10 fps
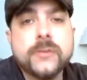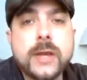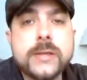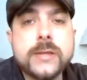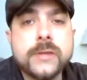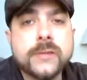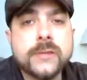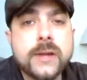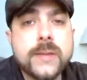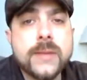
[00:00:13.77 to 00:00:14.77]
for atheists,
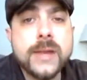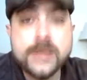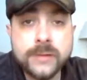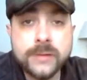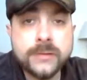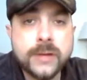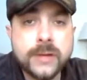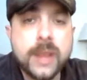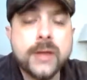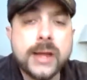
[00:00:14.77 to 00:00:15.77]
and I'm an atheist, and
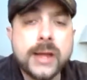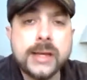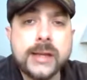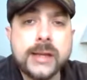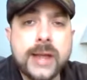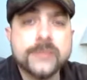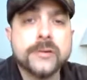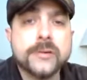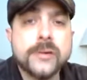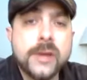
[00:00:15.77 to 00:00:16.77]
I thought I could
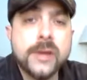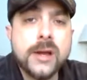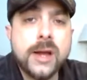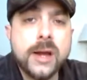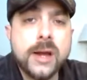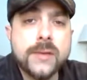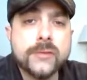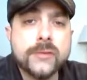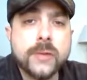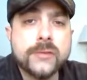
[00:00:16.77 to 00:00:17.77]
answer
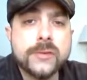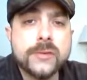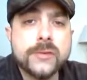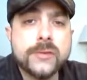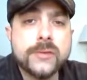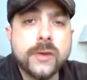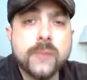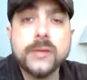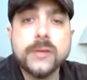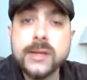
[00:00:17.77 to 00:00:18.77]
those questions,
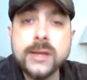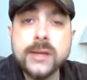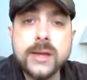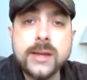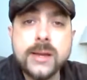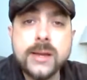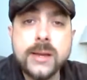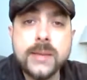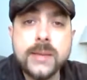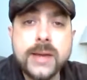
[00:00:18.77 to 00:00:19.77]
hopefully in
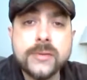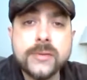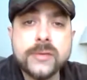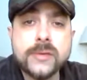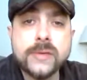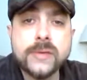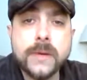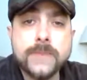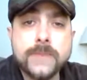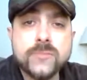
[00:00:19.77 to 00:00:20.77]
a manner
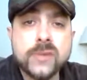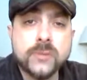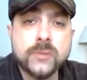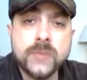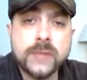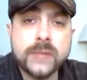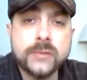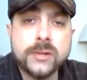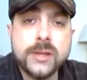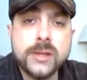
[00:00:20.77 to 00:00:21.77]
that is
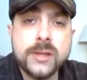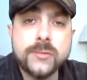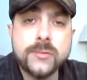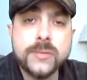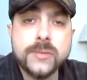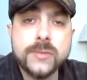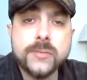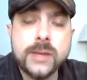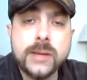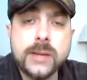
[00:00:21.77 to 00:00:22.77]
respectful and that would be
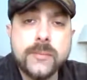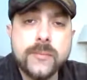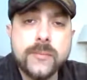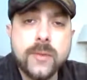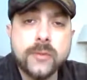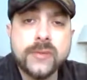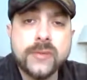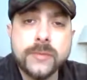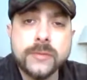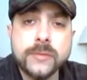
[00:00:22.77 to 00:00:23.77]
more
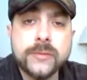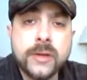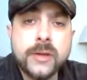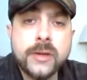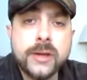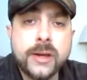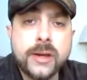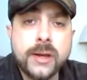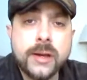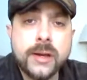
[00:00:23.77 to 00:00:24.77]
receptive
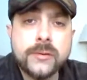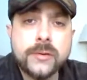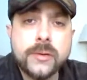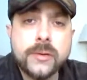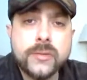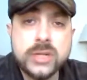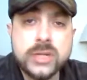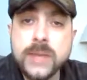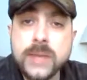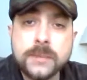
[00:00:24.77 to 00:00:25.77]
to
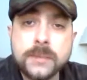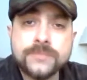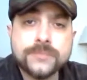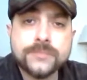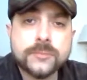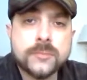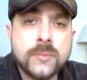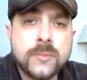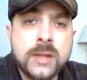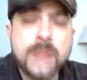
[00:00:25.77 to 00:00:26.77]
G-Man,
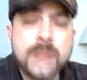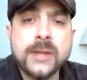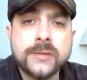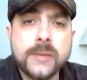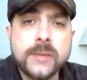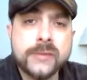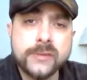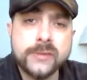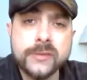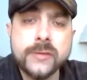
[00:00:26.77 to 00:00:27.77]
not because the
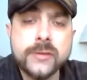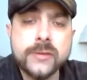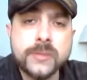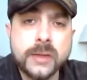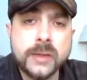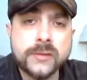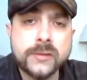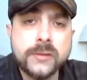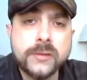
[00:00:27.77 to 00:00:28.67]
message is different, just because it's